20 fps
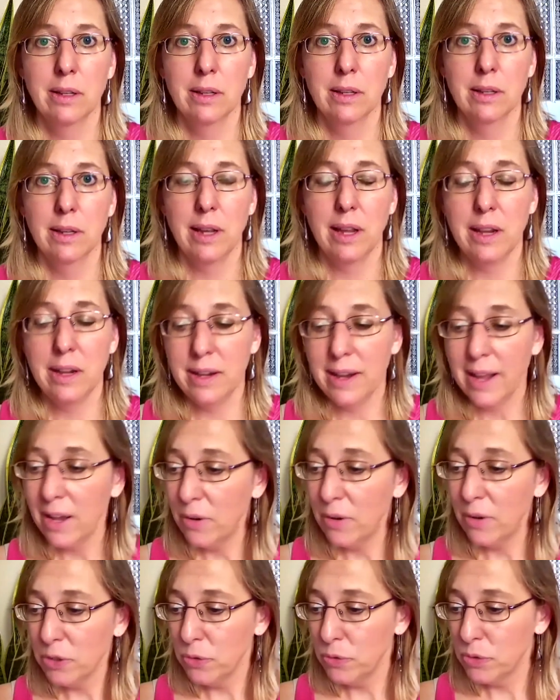and now
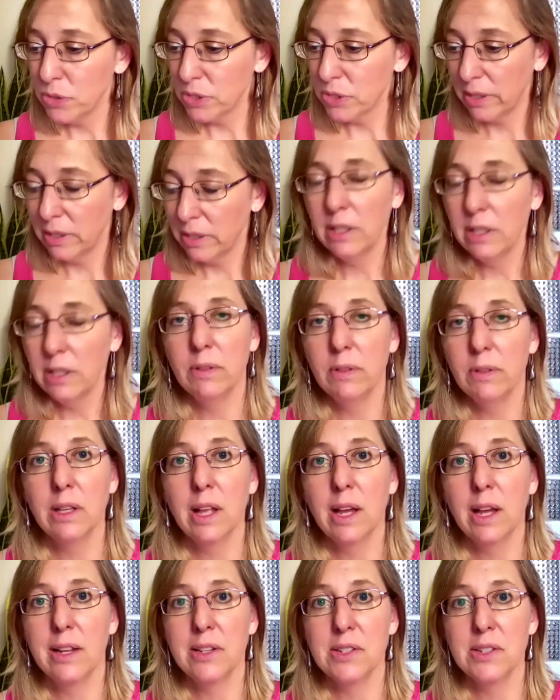you suddenly
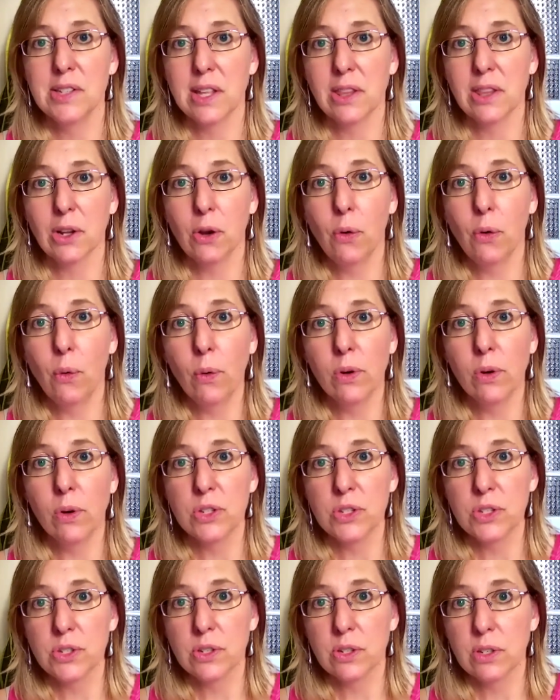realize that the
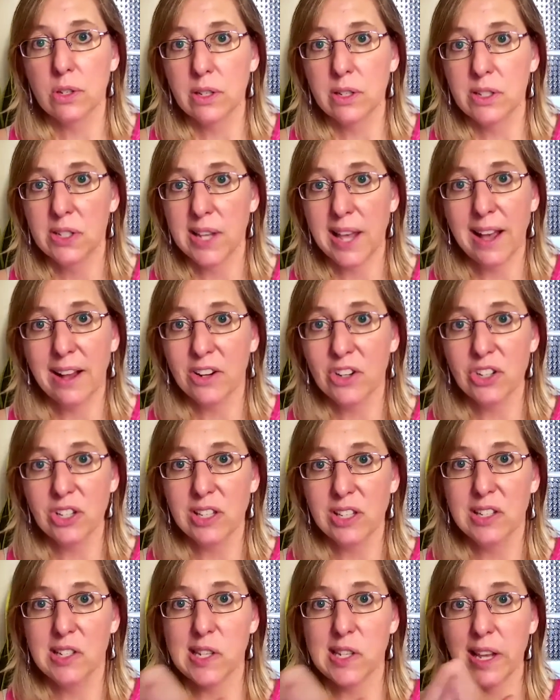course is actually
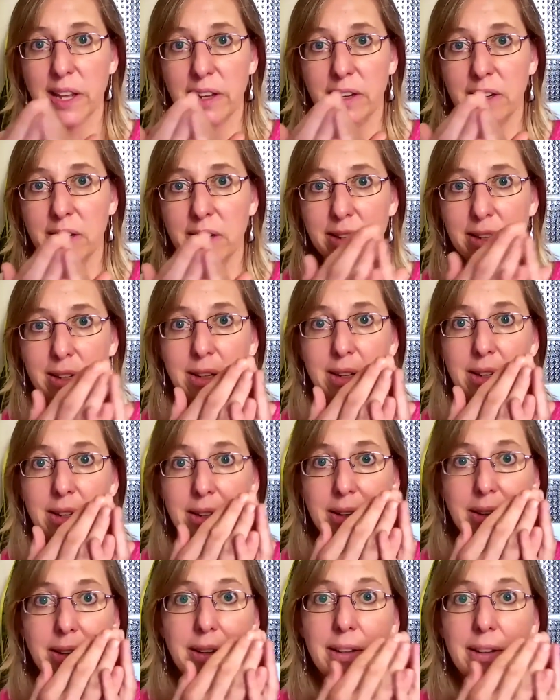set
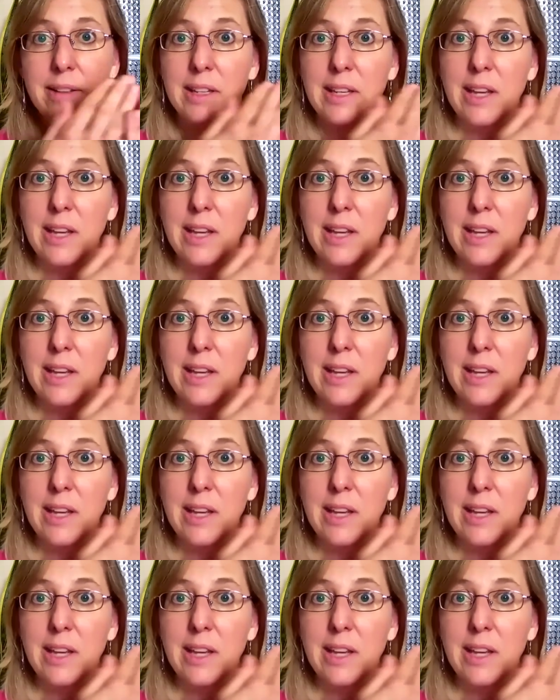in the